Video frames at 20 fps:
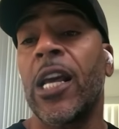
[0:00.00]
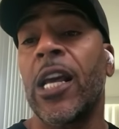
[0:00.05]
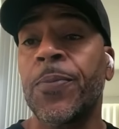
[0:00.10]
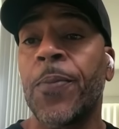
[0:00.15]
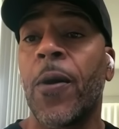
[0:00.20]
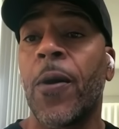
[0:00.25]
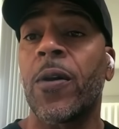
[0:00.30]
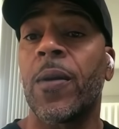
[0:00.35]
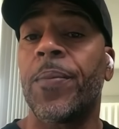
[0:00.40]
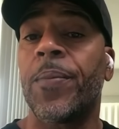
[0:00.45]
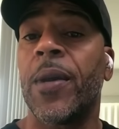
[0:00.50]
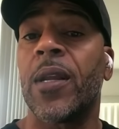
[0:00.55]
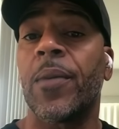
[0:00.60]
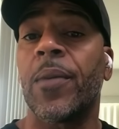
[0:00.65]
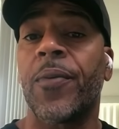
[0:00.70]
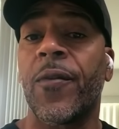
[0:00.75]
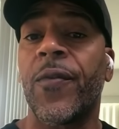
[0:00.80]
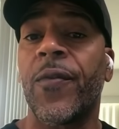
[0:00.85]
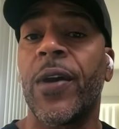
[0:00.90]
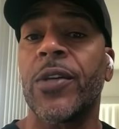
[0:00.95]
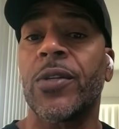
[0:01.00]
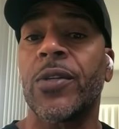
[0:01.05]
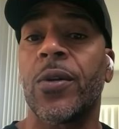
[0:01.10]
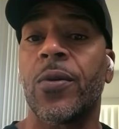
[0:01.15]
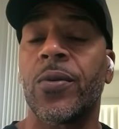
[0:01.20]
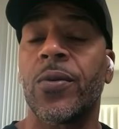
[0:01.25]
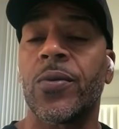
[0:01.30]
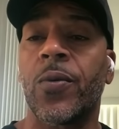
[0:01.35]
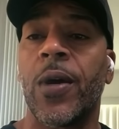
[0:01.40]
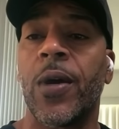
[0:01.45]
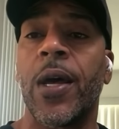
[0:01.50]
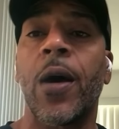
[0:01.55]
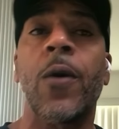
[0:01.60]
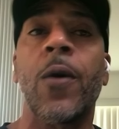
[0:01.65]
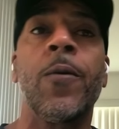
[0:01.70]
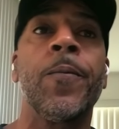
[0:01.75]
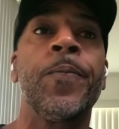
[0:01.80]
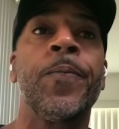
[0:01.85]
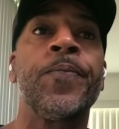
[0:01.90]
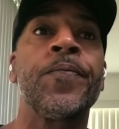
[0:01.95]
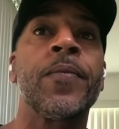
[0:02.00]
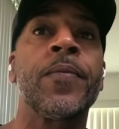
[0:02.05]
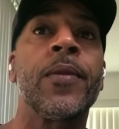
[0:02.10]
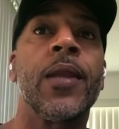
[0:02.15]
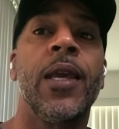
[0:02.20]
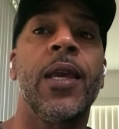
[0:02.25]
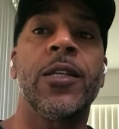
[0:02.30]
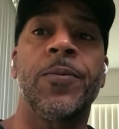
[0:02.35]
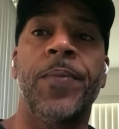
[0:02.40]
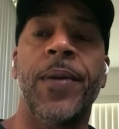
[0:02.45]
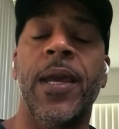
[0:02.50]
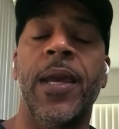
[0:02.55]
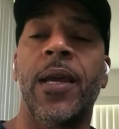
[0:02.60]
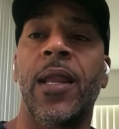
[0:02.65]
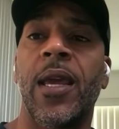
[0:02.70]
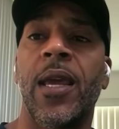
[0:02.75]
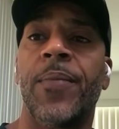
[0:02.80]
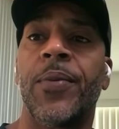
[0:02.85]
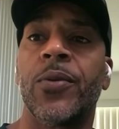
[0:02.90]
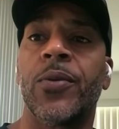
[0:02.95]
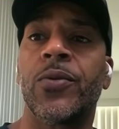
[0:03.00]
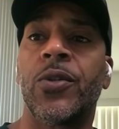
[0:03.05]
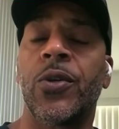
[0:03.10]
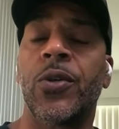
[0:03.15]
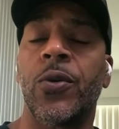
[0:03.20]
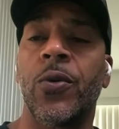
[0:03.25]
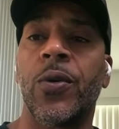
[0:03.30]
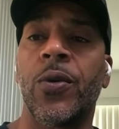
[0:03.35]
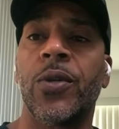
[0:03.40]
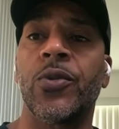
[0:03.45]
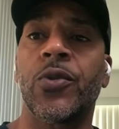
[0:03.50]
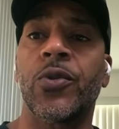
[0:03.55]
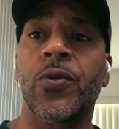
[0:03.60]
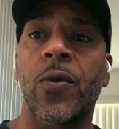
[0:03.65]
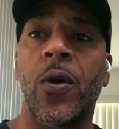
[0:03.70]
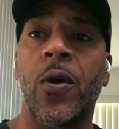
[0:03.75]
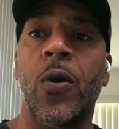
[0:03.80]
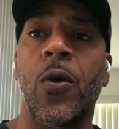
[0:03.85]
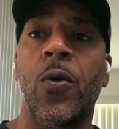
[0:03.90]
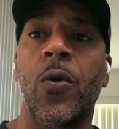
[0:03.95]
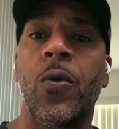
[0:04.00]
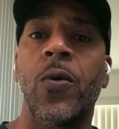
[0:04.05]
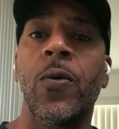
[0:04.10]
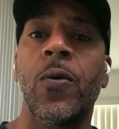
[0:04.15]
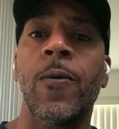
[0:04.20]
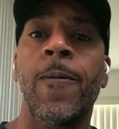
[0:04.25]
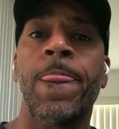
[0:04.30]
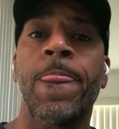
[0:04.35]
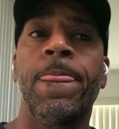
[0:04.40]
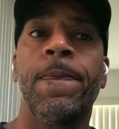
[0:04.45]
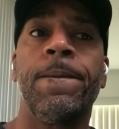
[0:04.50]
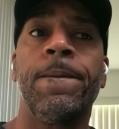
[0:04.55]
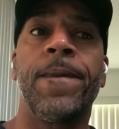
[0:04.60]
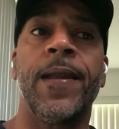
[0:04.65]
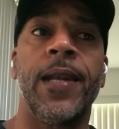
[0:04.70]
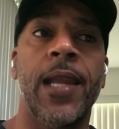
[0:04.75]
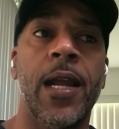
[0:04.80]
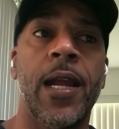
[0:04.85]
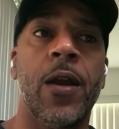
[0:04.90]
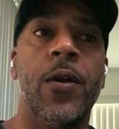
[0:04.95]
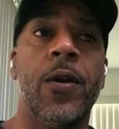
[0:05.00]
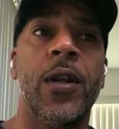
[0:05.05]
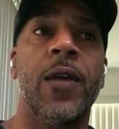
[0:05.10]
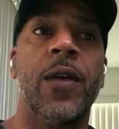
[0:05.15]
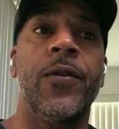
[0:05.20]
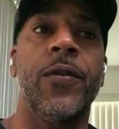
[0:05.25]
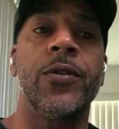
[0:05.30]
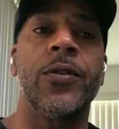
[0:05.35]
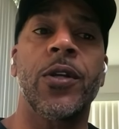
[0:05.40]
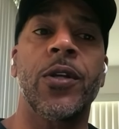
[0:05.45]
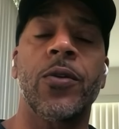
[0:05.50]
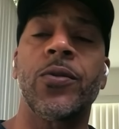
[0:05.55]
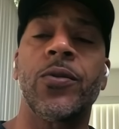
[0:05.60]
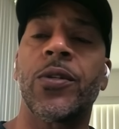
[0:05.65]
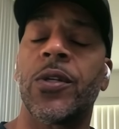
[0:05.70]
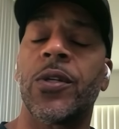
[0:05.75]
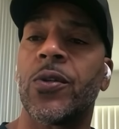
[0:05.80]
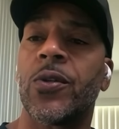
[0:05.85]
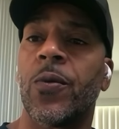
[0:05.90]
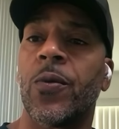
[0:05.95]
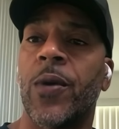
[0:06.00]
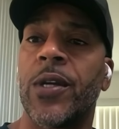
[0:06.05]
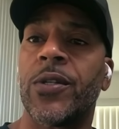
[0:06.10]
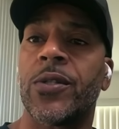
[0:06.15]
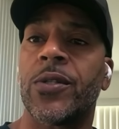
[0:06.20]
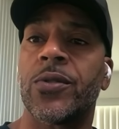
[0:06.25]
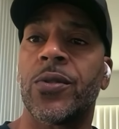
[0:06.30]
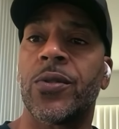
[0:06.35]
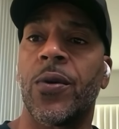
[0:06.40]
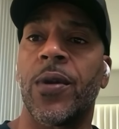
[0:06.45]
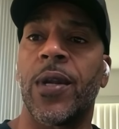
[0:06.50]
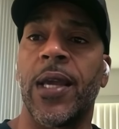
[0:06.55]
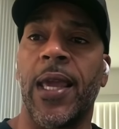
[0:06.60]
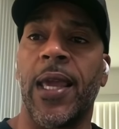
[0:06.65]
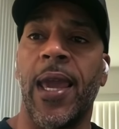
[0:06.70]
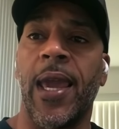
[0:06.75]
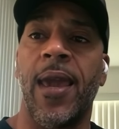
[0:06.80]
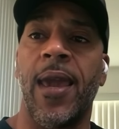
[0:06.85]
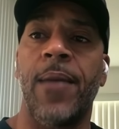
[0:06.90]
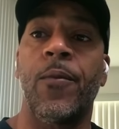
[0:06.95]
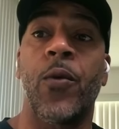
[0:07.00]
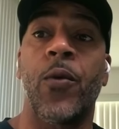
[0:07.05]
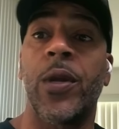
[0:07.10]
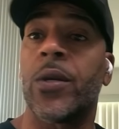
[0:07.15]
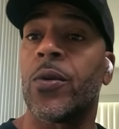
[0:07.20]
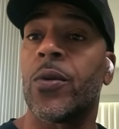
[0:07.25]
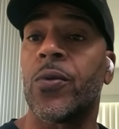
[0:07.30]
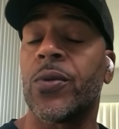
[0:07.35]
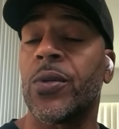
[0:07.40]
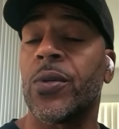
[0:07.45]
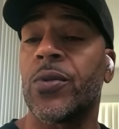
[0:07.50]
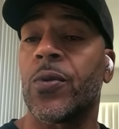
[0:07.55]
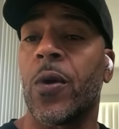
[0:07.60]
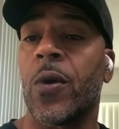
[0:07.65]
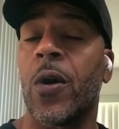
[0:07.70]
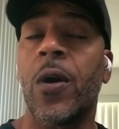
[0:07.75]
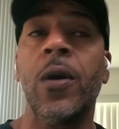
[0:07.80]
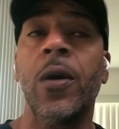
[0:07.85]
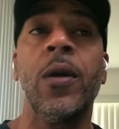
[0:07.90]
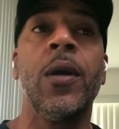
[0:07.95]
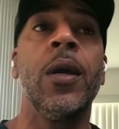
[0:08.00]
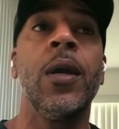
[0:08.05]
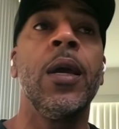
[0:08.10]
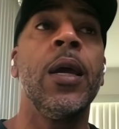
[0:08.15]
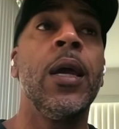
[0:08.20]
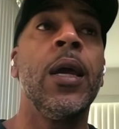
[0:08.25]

And that's part of being a professional as well, is being able to control the narrative in certain situations during a game, win, lose, or draw,